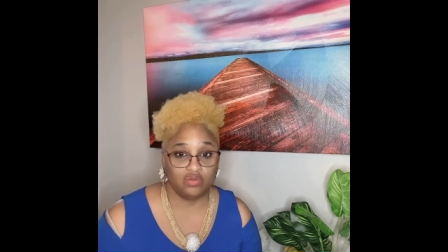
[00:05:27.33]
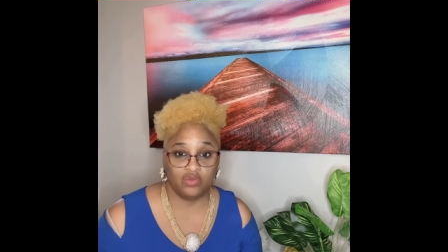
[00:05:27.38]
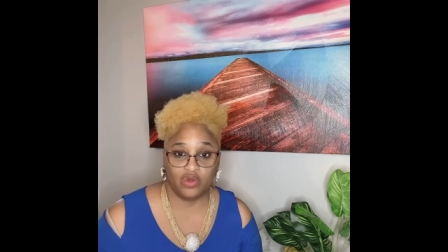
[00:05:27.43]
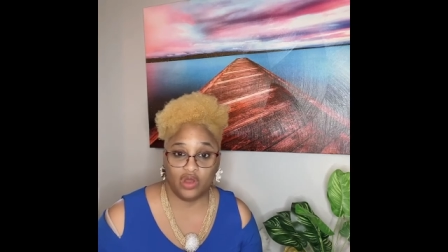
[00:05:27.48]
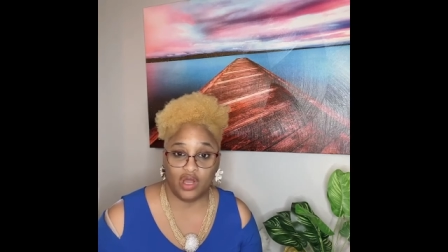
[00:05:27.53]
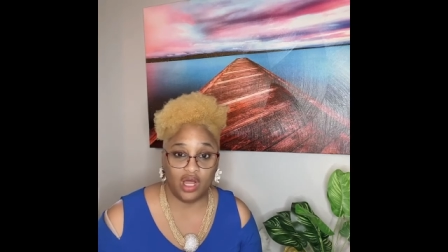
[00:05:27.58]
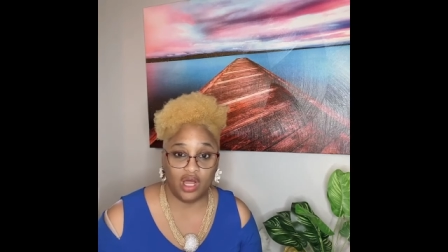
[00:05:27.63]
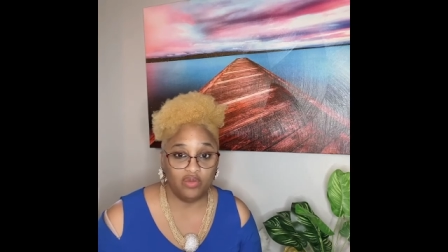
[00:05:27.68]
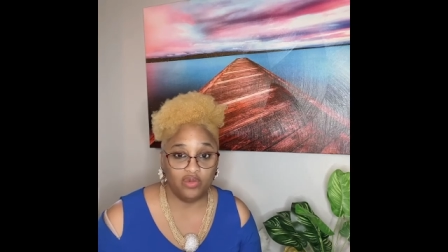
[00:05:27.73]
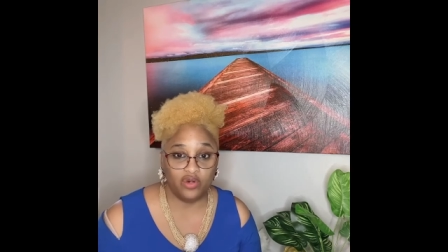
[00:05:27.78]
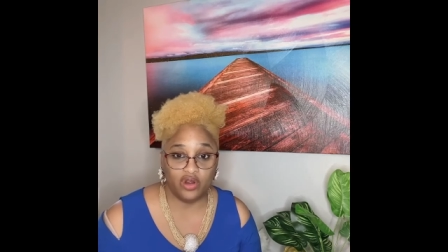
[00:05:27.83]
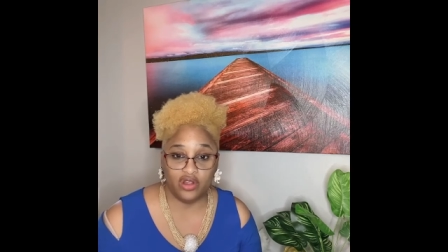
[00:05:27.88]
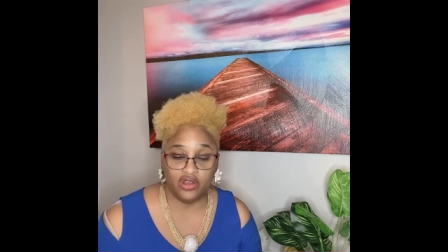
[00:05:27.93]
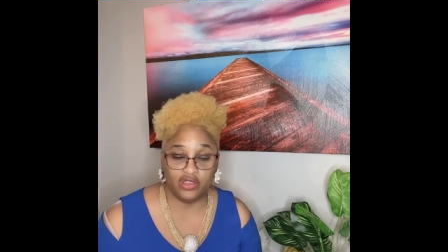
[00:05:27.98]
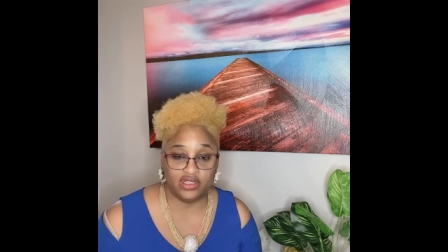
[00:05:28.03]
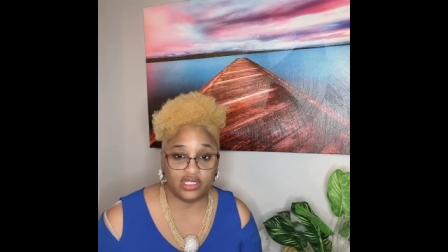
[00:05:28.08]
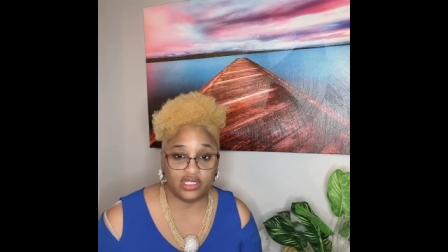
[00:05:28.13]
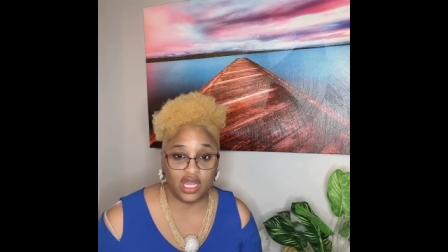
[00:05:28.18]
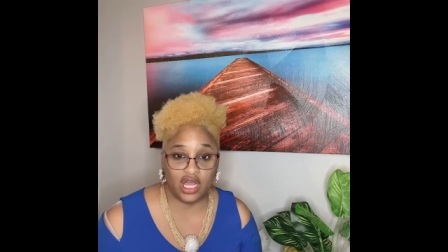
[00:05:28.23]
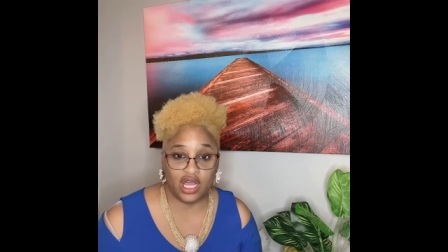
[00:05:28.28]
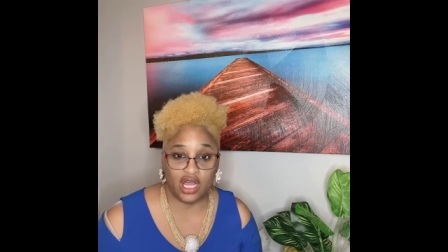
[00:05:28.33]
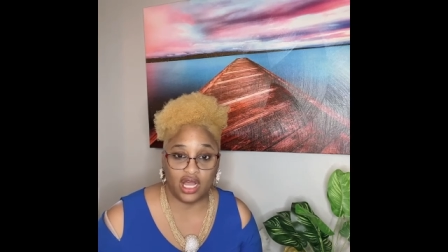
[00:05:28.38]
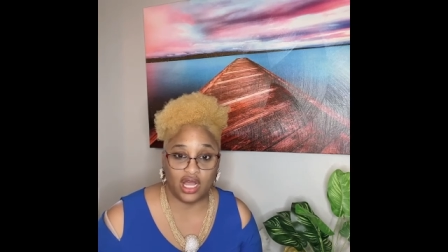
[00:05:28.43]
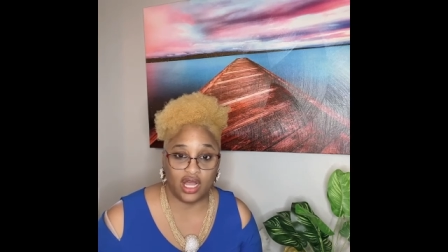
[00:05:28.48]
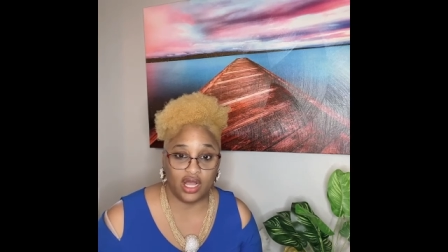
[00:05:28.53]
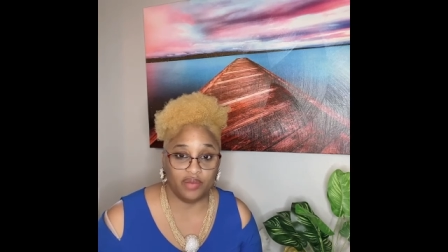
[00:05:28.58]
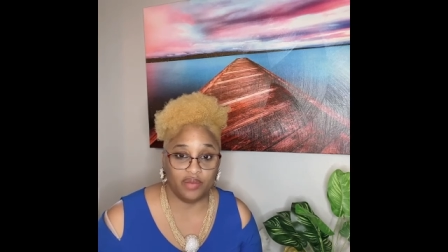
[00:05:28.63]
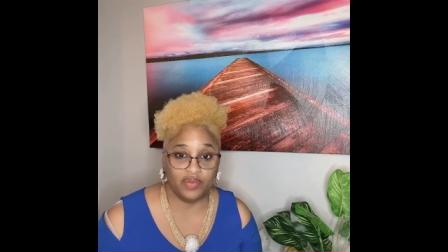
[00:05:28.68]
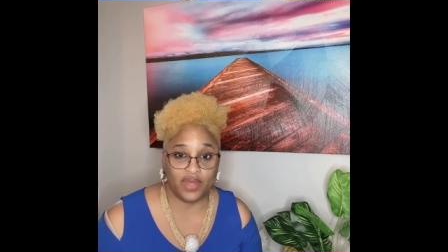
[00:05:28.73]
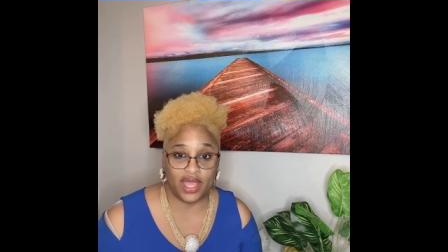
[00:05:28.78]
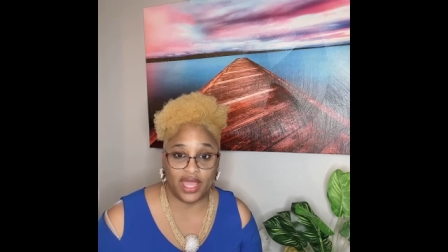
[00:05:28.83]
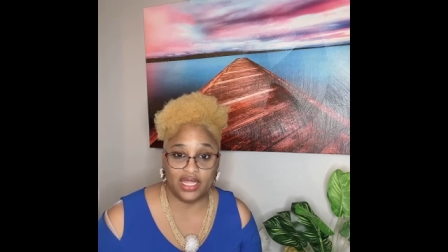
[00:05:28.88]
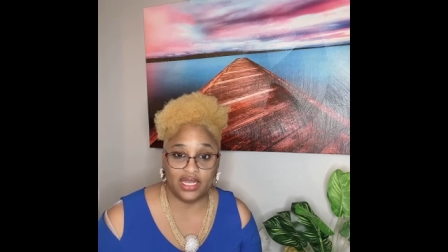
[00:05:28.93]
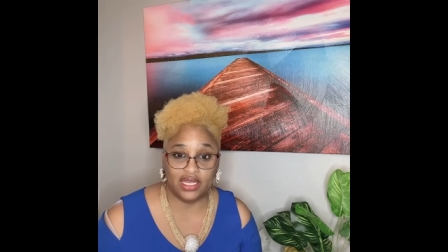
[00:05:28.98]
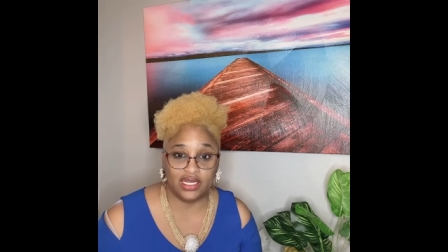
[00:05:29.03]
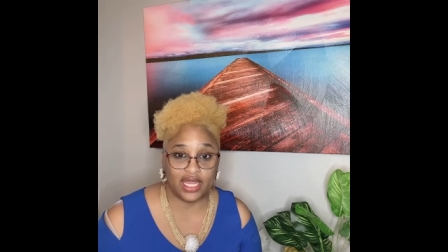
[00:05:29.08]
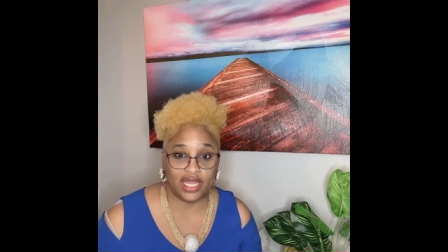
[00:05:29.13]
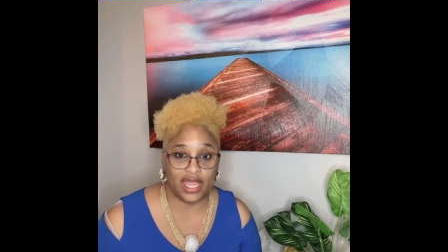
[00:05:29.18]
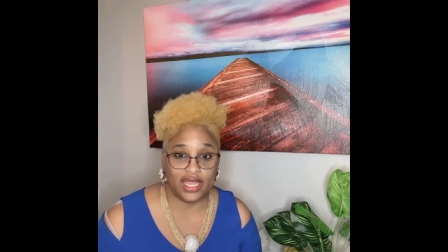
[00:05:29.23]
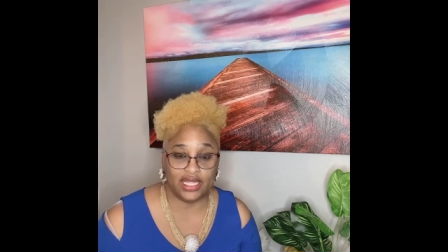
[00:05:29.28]
upwards um, 80,
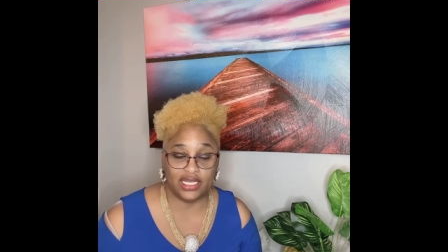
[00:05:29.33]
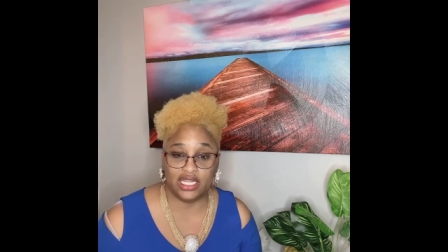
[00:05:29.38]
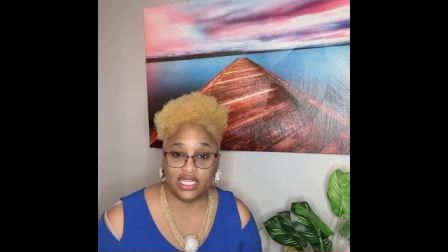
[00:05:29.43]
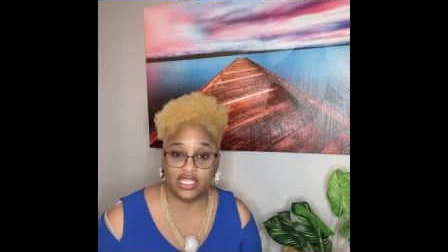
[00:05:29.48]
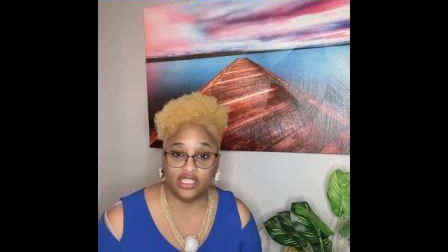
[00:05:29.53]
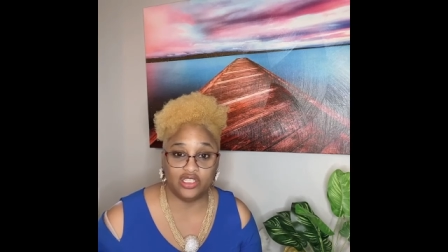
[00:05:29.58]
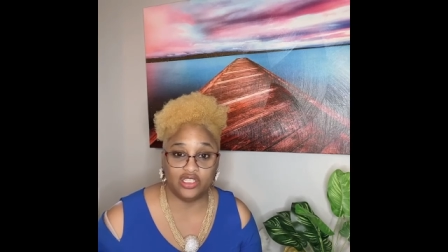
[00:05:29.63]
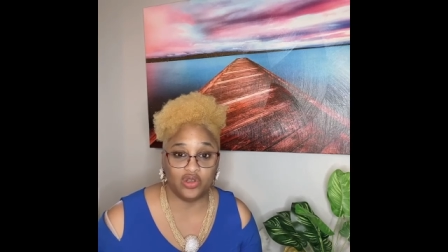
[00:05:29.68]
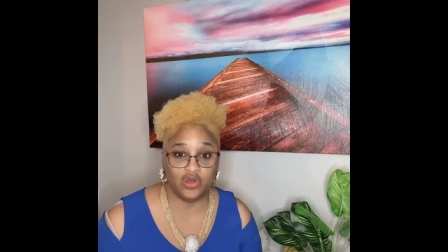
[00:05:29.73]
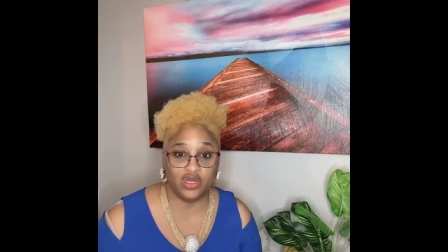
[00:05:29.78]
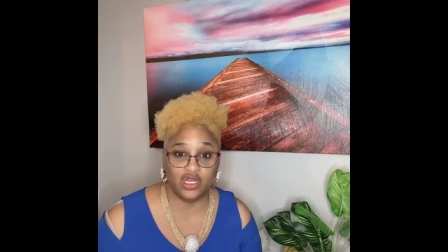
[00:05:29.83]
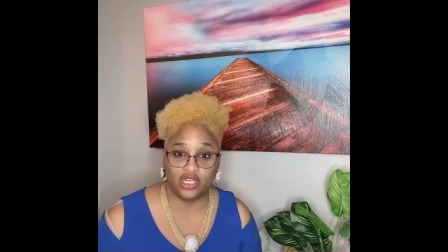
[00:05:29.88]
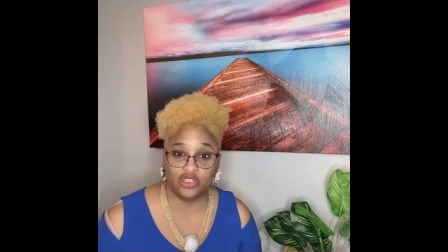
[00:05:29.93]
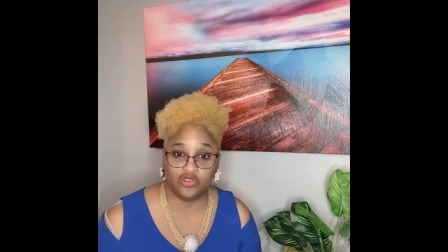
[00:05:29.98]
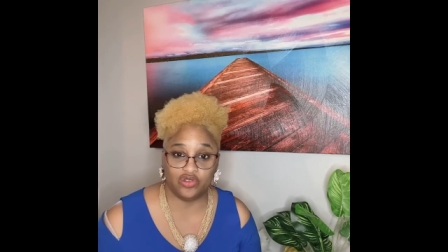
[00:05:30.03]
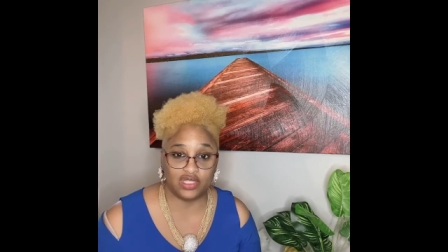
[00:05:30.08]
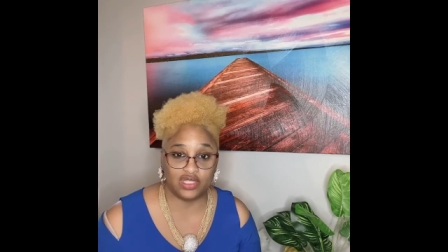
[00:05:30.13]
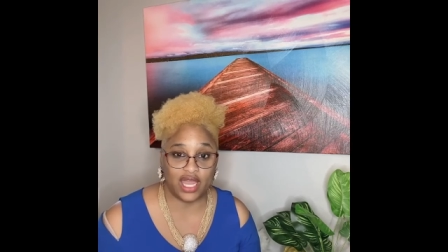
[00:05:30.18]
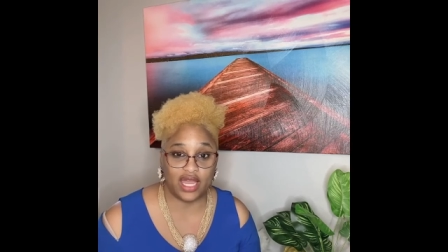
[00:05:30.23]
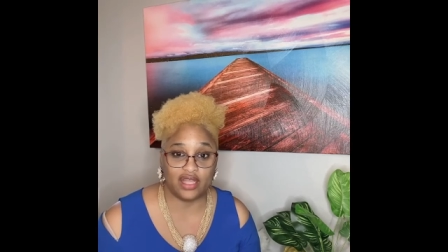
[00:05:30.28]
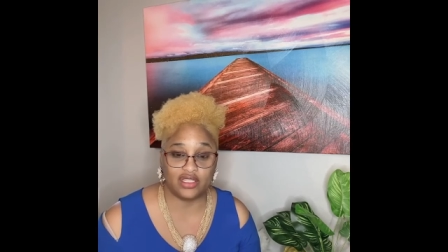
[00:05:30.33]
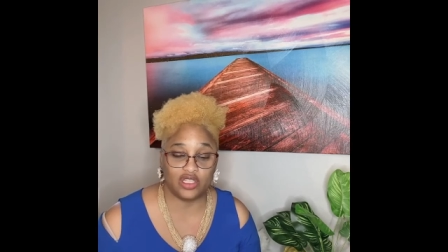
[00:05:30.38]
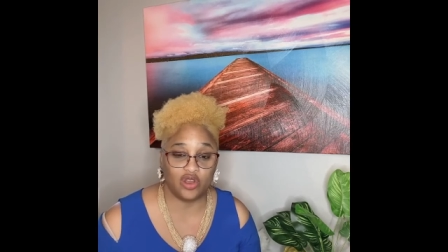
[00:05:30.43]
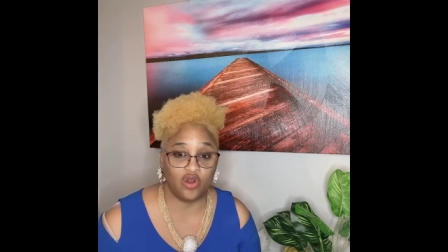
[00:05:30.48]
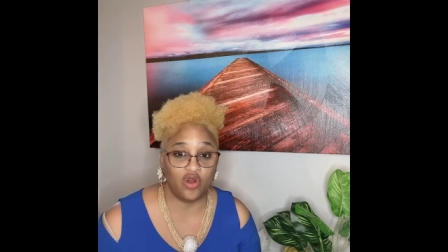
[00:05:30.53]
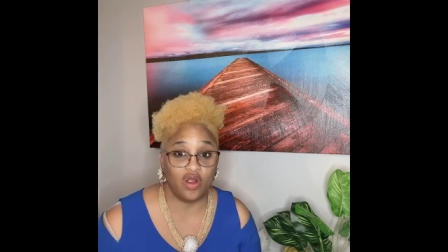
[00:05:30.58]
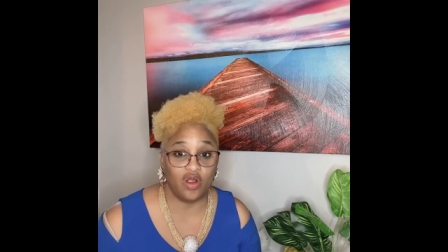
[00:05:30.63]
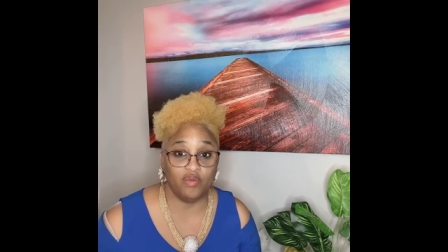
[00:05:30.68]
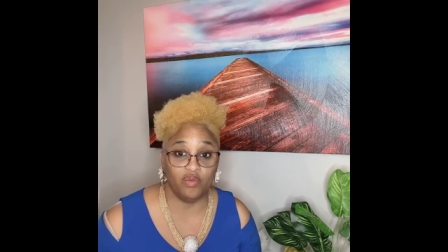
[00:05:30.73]
90 to 100,000 or